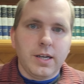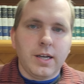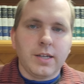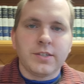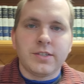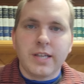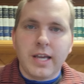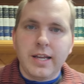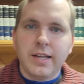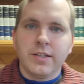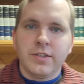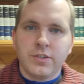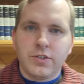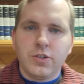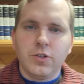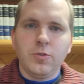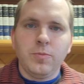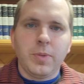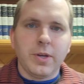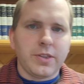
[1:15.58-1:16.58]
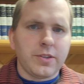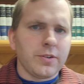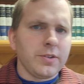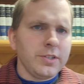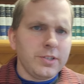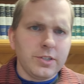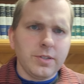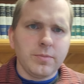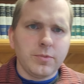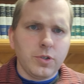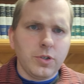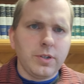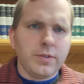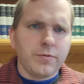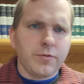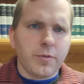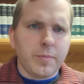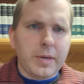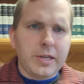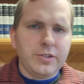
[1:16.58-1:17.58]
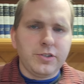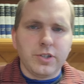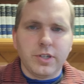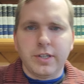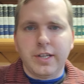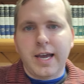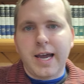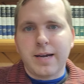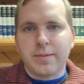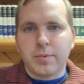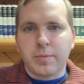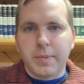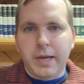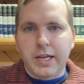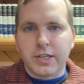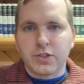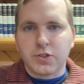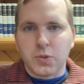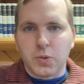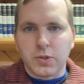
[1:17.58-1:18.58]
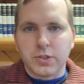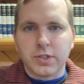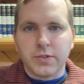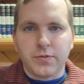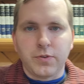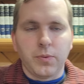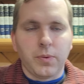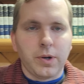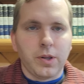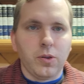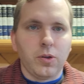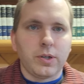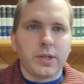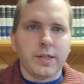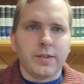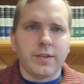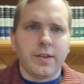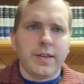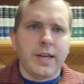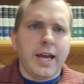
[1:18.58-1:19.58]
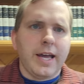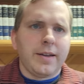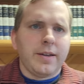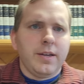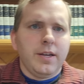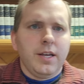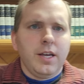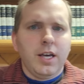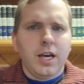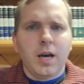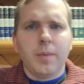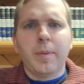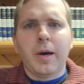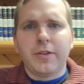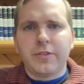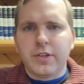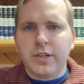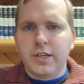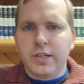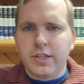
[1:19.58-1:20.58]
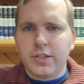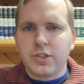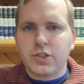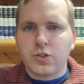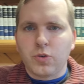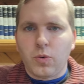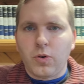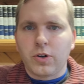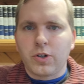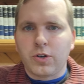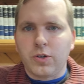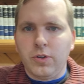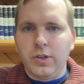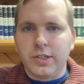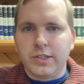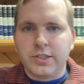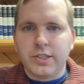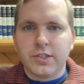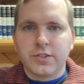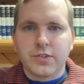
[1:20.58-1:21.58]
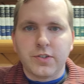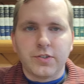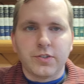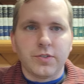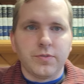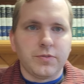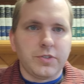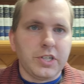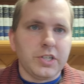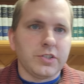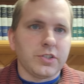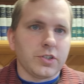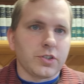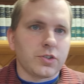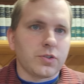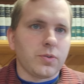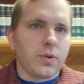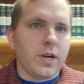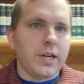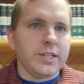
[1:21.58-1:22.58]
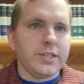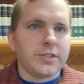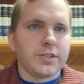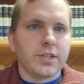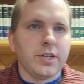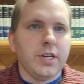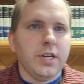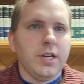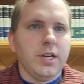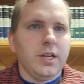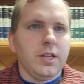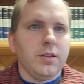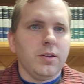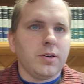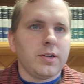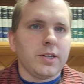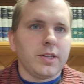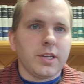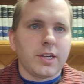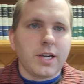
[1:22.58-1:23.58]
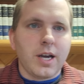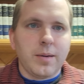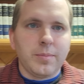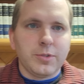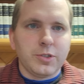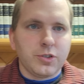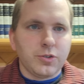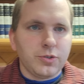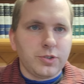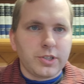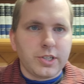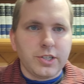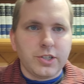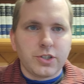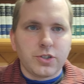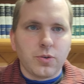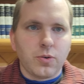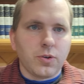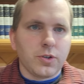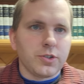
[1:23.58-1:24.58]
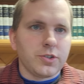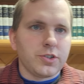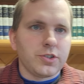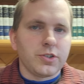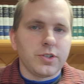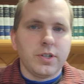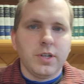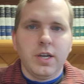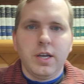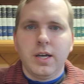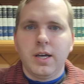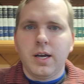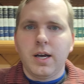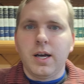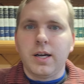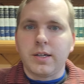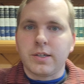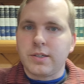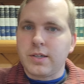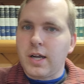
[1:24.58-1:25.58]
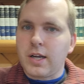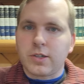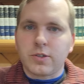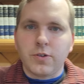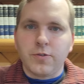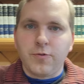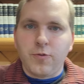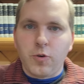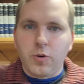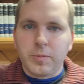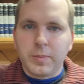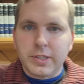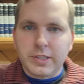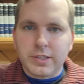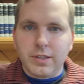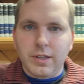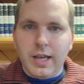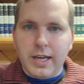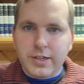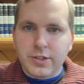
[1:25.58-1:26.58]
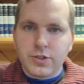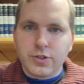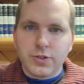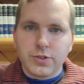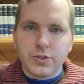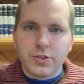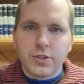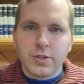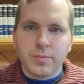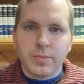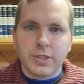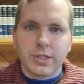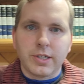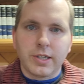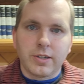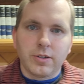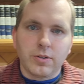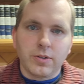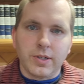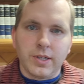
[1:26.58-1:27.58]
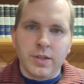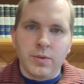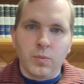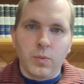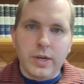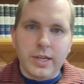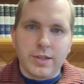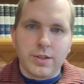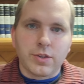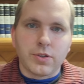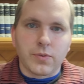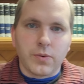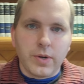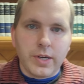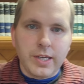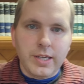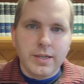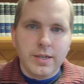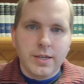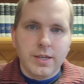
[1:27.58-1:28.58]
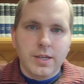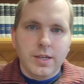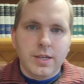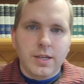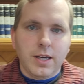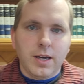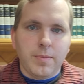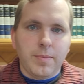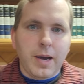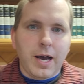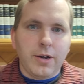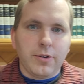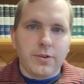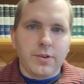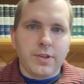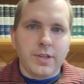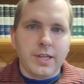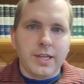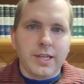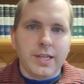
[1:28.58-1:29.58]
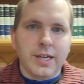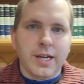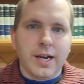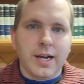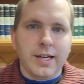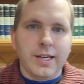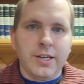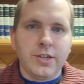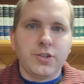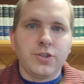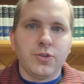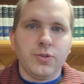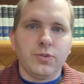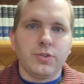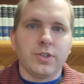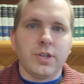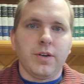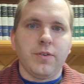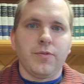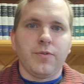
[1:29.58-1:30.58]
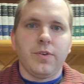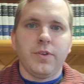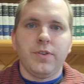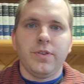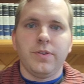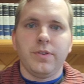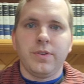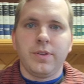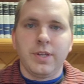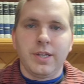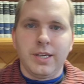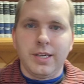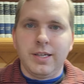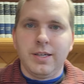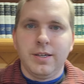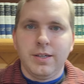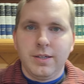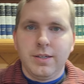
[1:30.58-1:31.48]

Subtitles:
set is due, but there is some good information in the Habermas source if you want to look into that about the historical existence of Jesus Christ. Look at the Kamazuski source, Dr. Foreman's lectures, particularly in week 3, about the issues of the